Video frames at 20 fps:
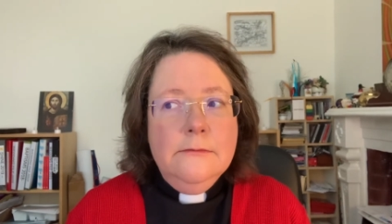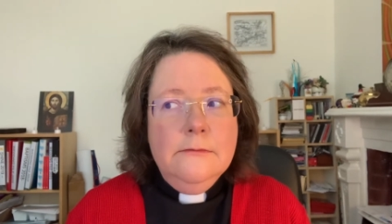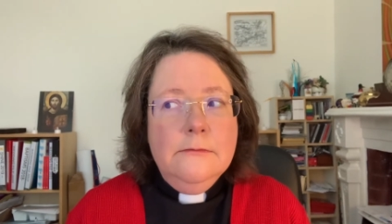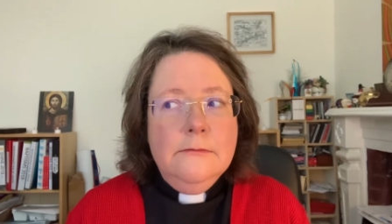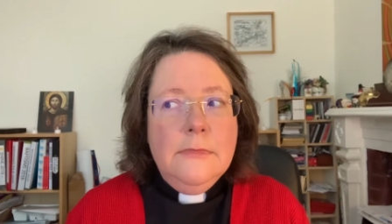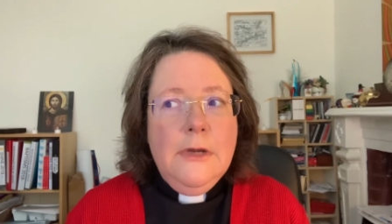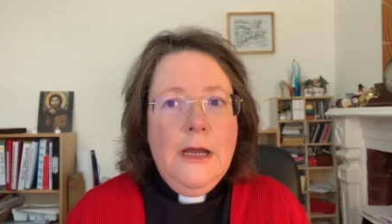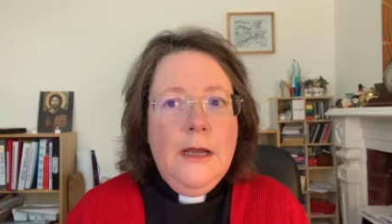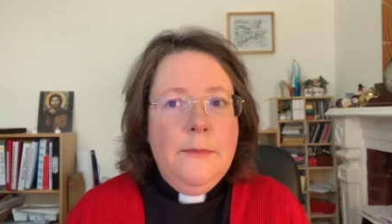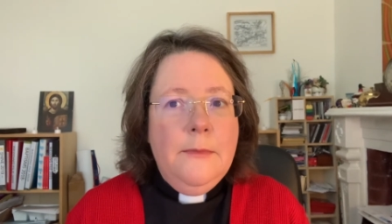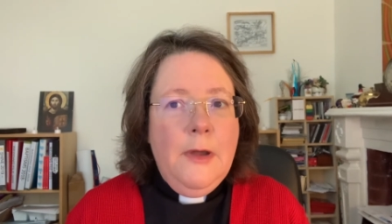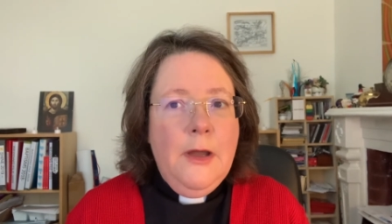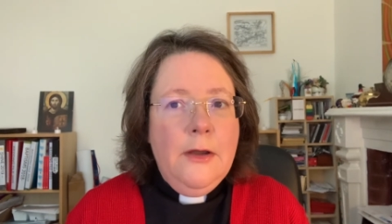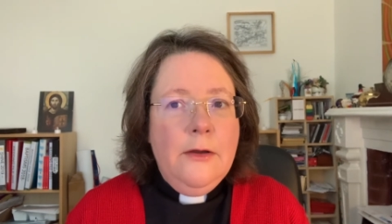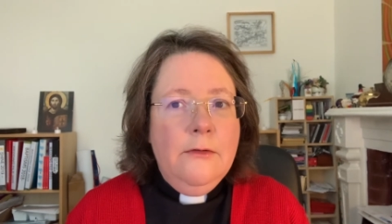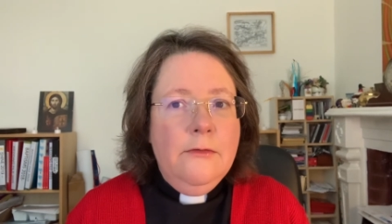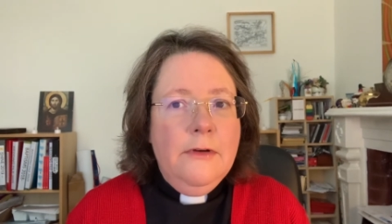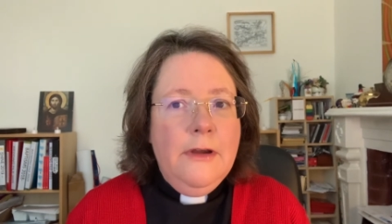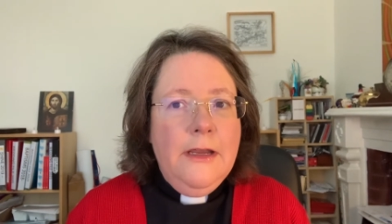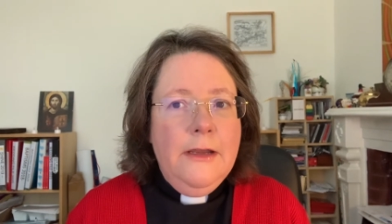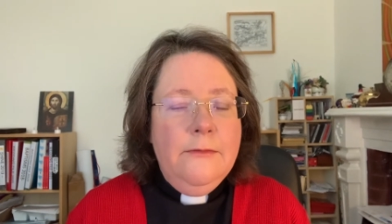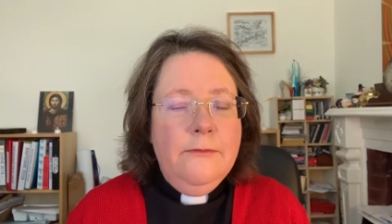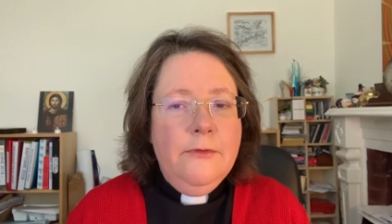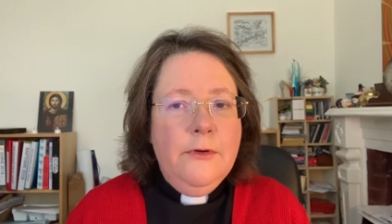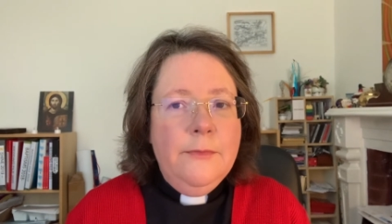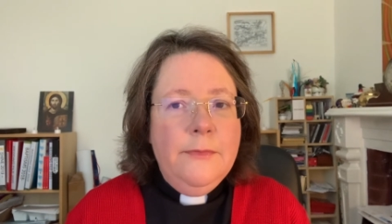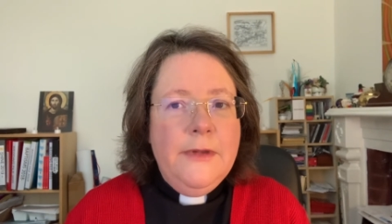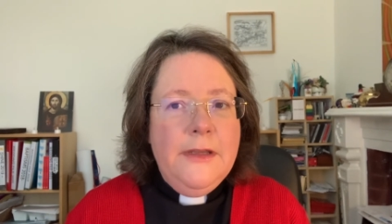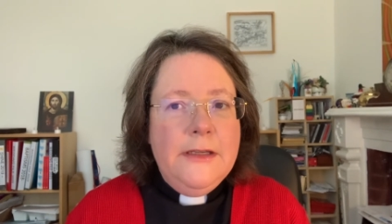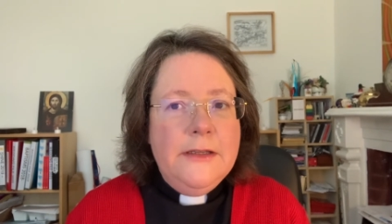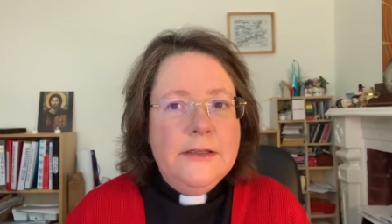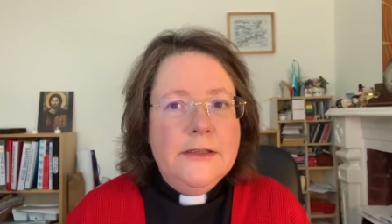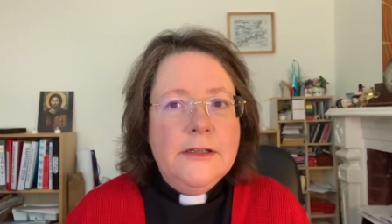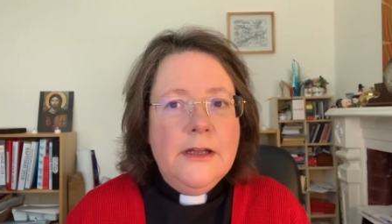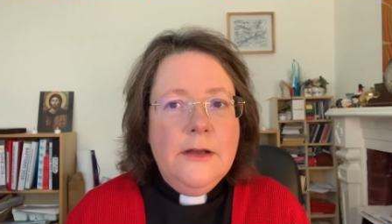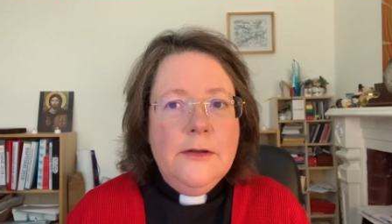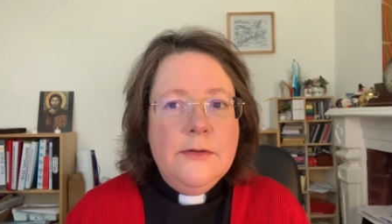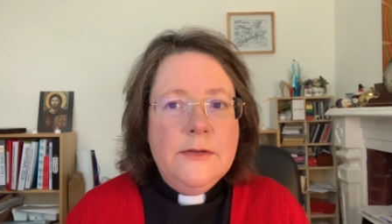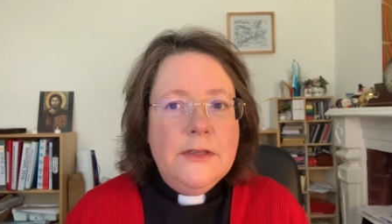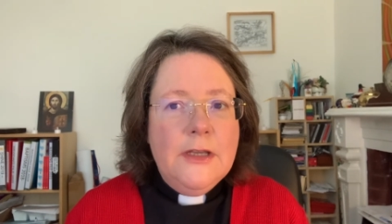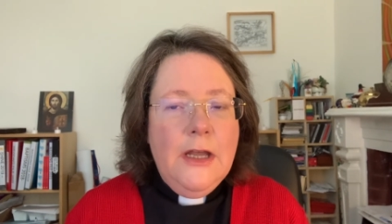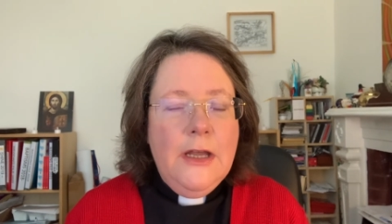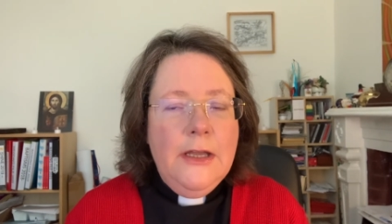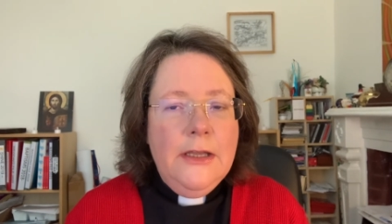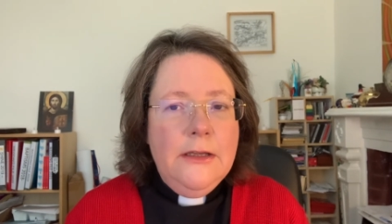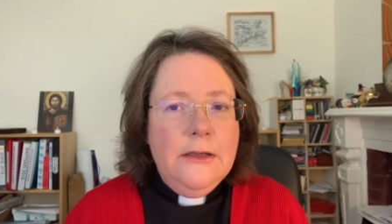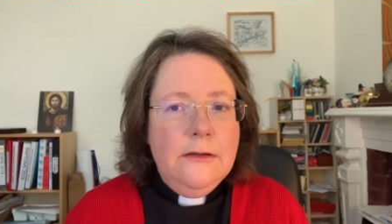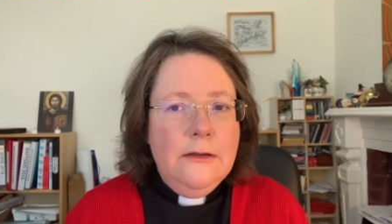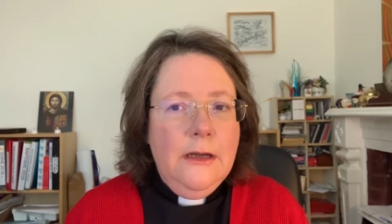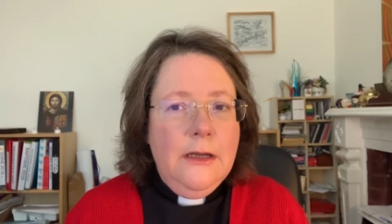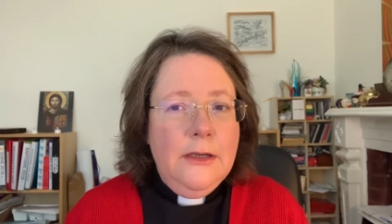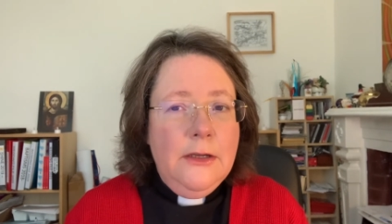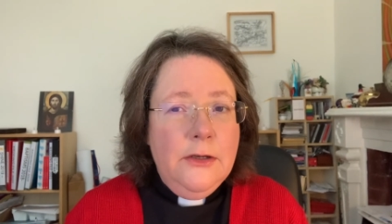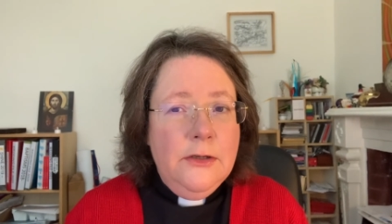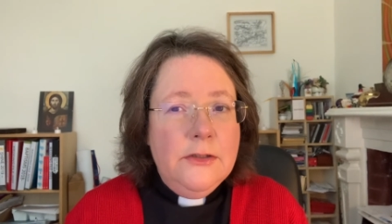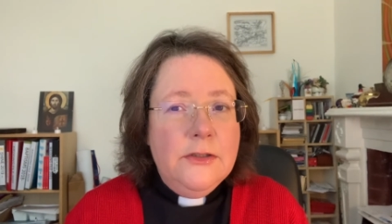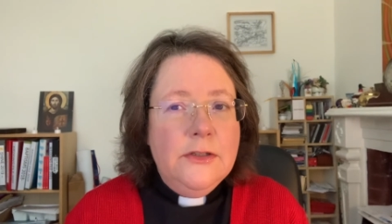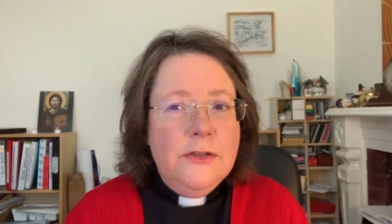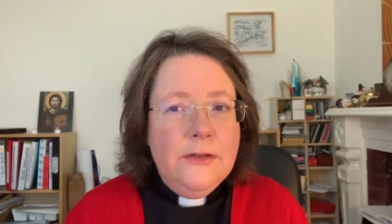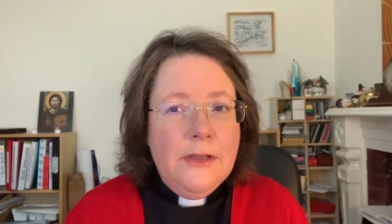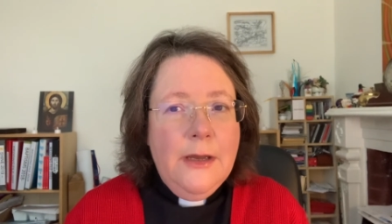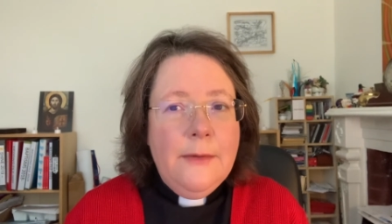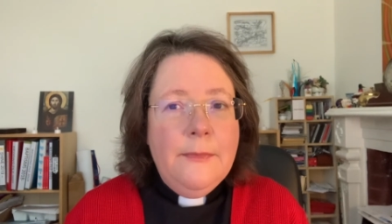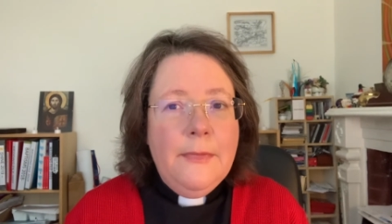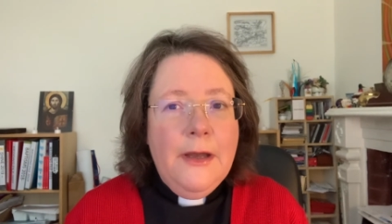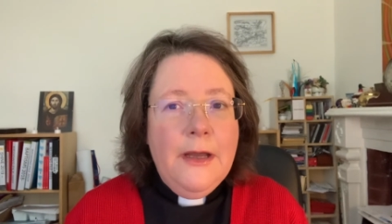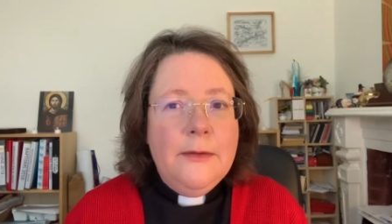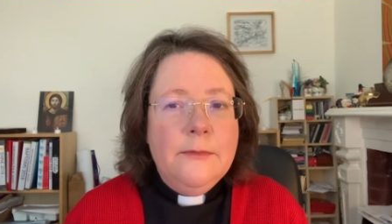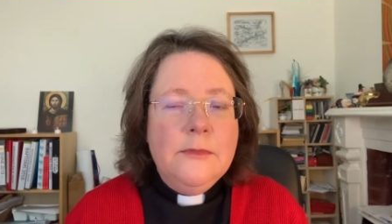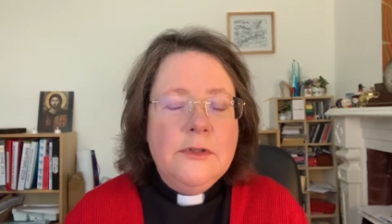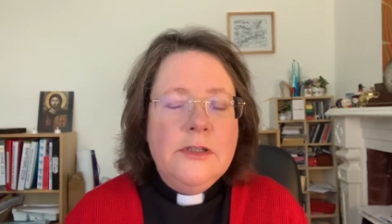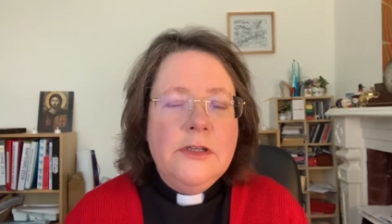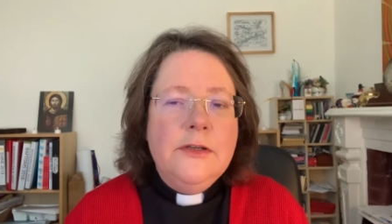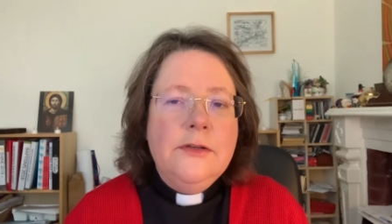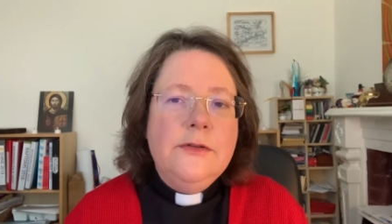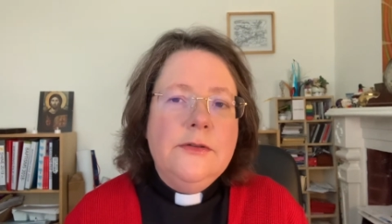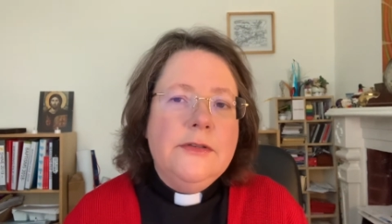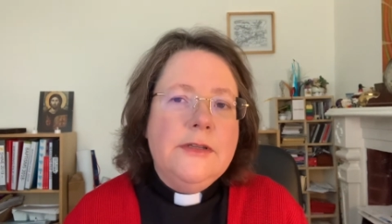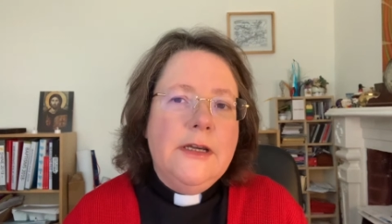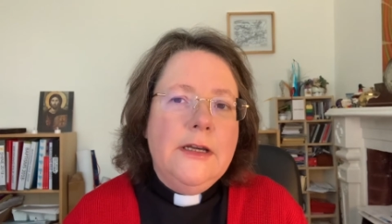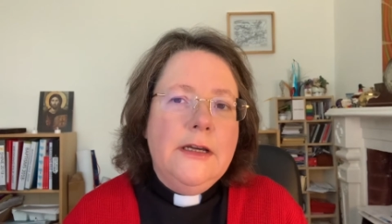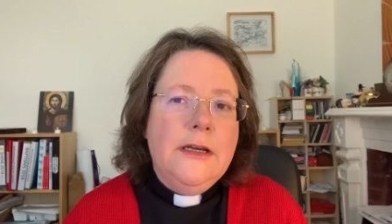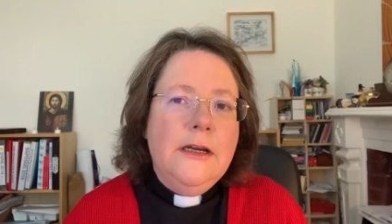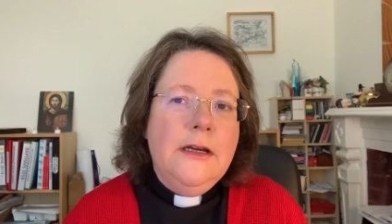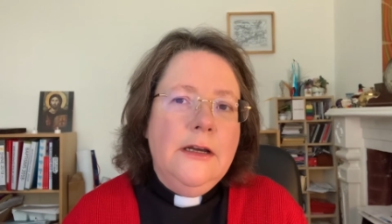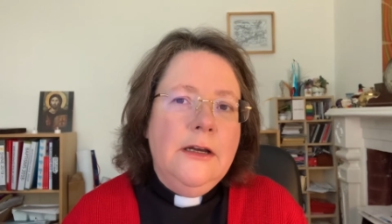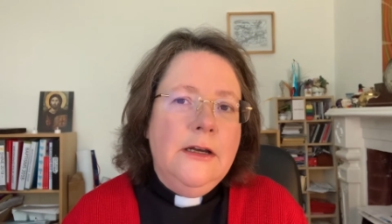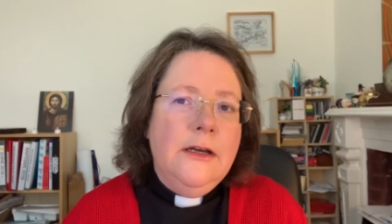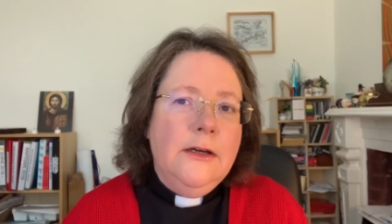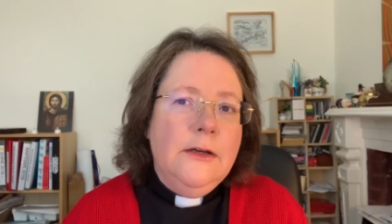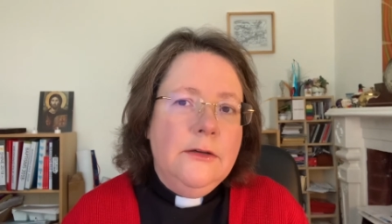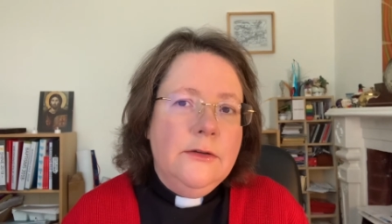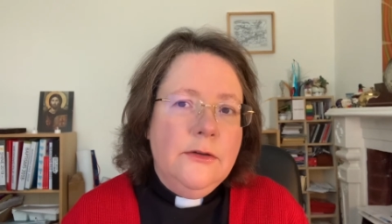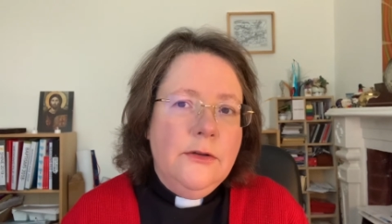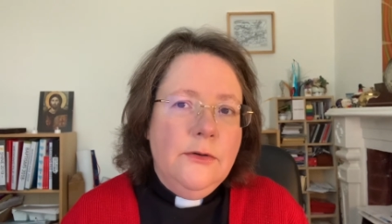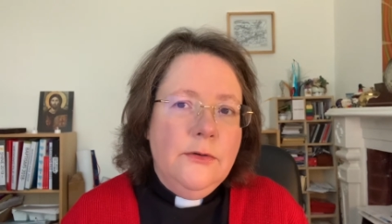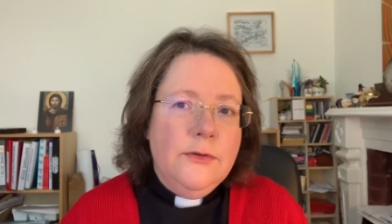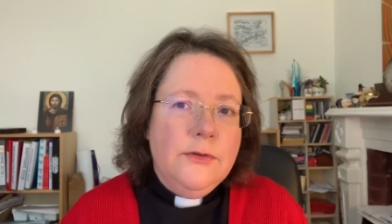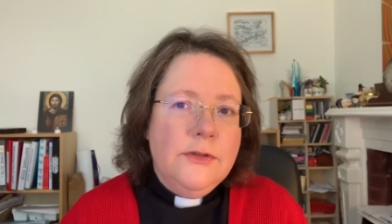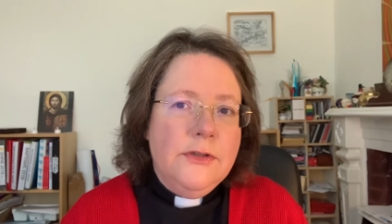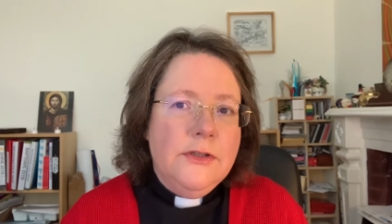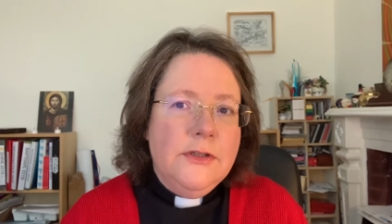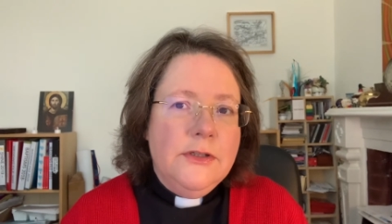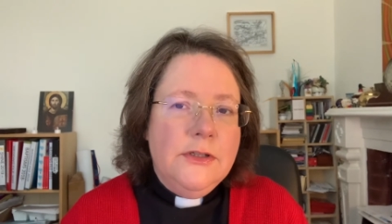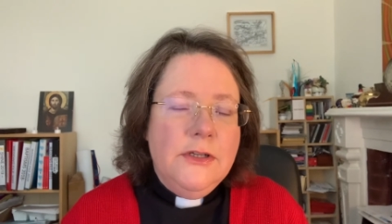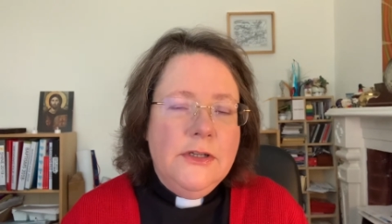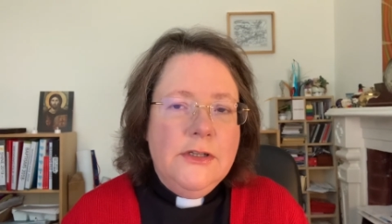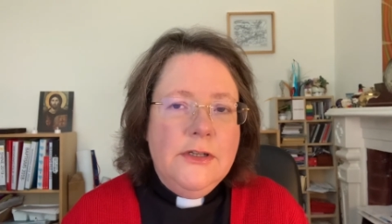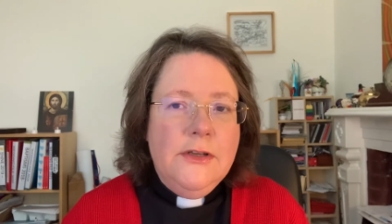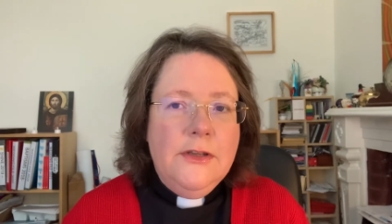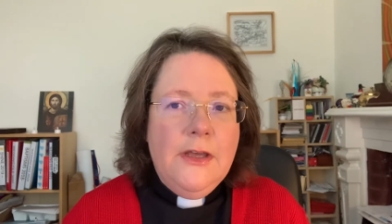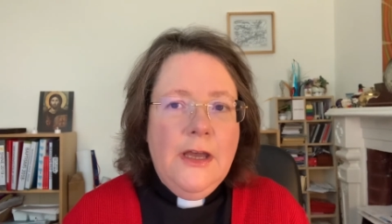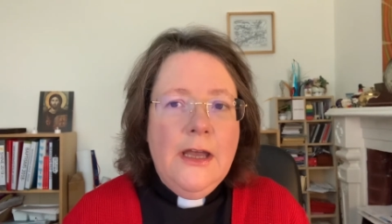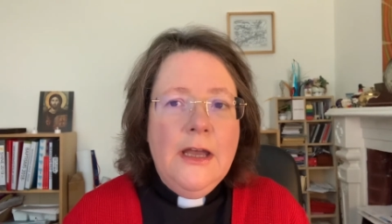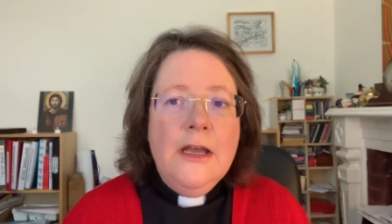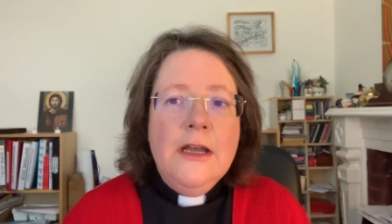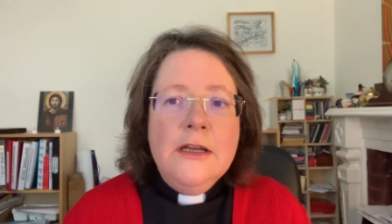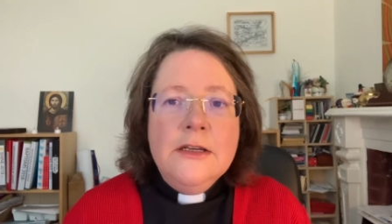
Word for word: I'm hungry from these stones. I, I could do that, but I'm choosing not to do that.